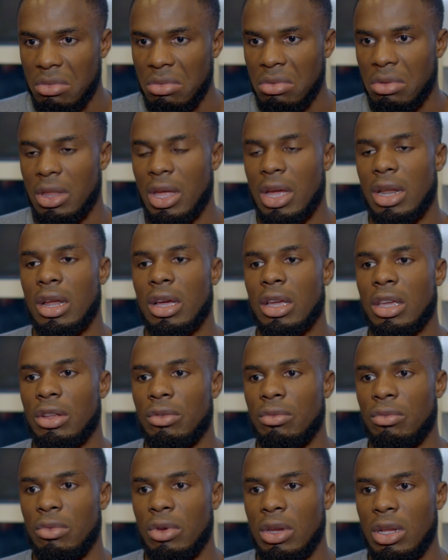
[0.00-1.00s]
then I
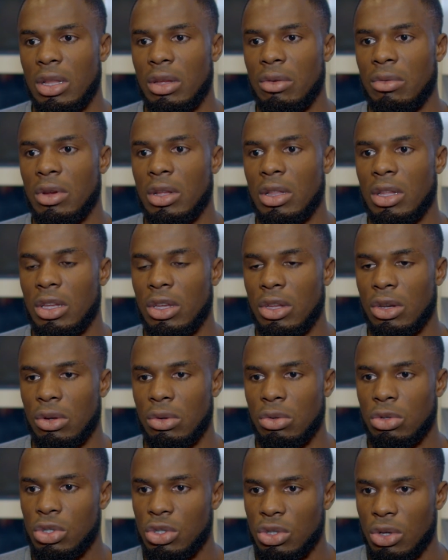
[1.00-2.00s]
can really, really, you
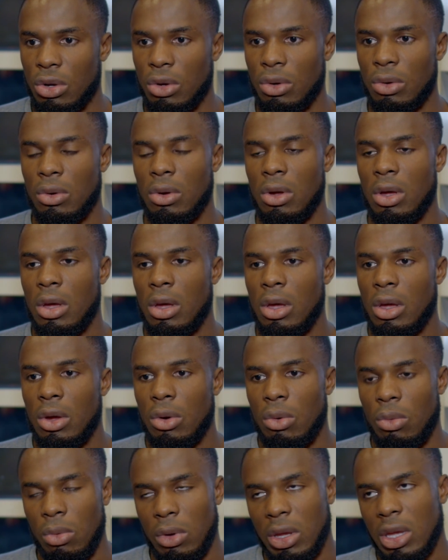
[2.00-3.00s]
know, show
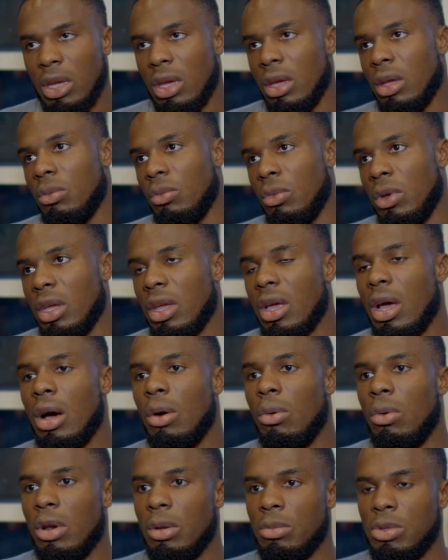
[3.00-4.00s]
week in, week
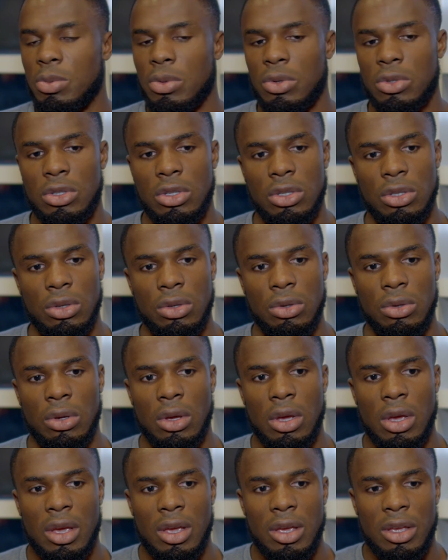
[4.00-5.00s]
out what I'm supposed to do.
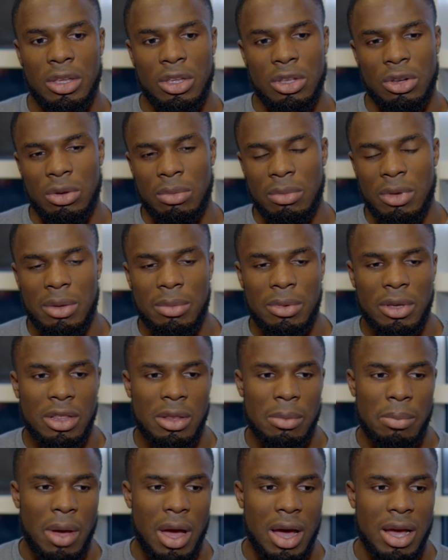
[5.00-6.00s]
You know, maybe in
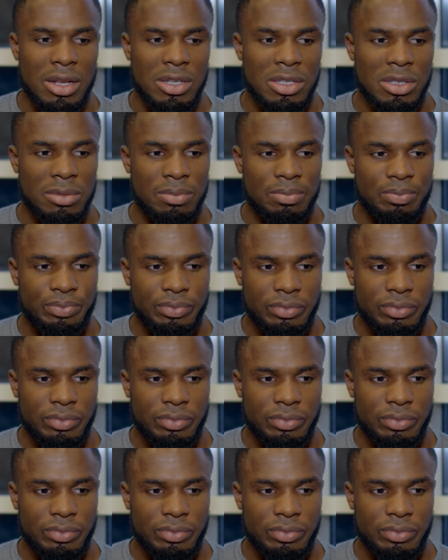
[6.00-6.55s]
the past,